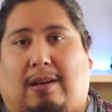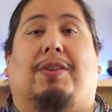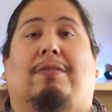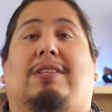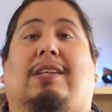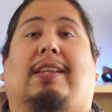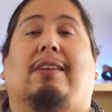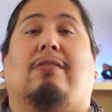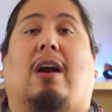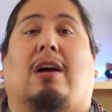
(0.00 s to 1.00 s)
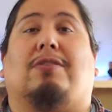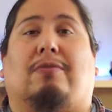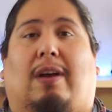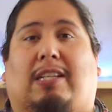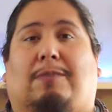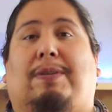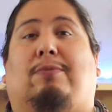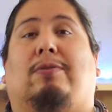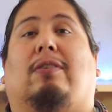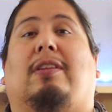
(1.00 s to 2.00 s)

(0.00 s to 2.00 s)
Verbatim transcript: There is a clear contrast between the